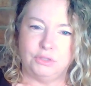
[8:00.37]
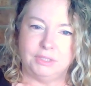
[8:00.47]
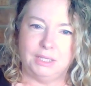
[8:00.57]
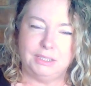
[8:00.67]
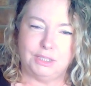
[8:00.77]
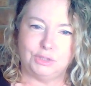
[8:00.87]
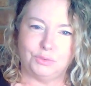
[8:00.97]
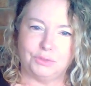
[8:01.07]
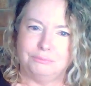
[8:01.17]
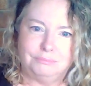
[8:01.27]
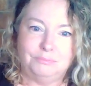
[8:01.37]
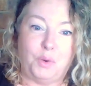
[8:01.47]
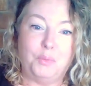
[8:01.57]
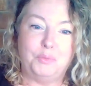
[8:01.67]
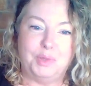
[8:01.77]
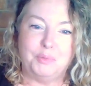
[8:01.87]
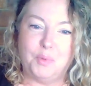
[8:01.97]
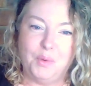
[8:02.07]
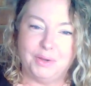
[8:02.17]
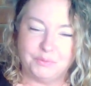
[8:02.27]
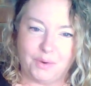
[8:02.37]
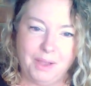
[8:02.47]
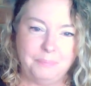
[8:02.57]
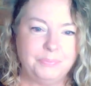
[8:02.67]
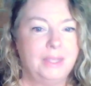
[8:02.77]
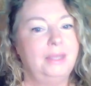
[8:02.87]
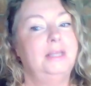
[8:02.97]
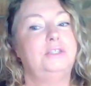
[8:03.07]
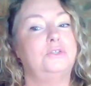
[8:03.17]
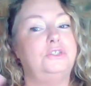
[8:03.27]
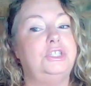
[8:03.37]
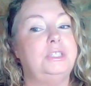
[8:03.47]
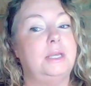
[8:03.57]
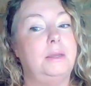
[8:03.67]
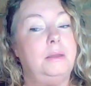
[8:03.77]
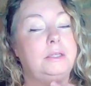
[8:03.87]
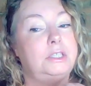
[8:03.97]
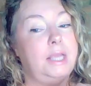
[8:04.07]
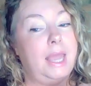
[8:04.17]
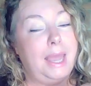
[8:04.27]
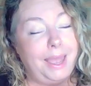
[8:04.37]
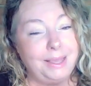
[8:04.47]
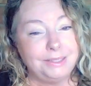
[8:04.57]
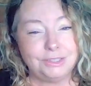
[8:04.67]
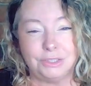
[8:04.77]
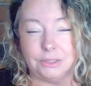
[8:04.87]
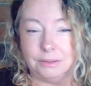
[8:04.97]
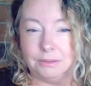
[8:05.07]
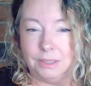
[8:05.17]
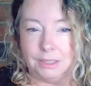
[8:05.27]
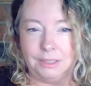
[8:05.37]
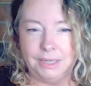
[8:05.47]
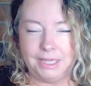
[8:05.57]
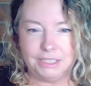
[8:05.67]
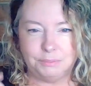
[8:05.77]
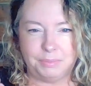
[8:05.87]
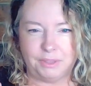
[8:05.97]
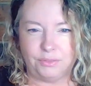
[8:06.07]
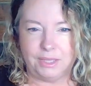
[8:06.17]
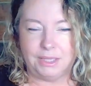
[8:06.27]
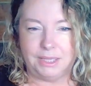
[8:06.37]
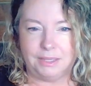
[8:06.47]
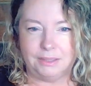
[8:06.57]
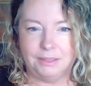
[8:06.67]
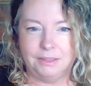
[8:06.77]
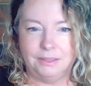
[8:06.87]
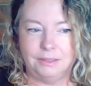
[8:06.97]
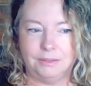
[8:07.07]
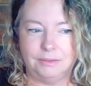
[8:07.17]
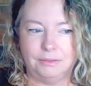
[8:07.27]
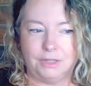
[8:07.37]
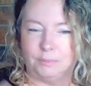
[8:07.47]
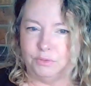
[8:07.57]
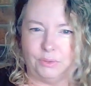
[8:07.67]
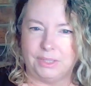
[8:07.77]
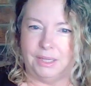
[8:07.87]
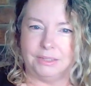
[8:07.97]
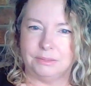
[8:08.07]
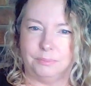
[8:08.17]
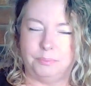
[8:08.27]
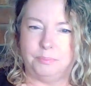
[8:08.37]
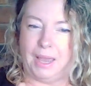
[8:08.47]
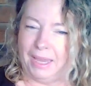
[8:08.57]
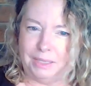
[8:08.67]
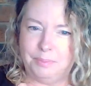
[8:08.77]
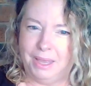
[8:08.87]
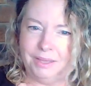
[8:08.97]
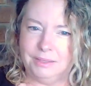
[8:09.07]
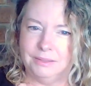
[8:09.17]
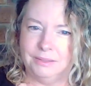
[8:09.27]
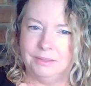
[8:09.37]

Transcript: personality disorder? What would be the point, right? So she's she has to at least be thinking that I'm doing it as a payback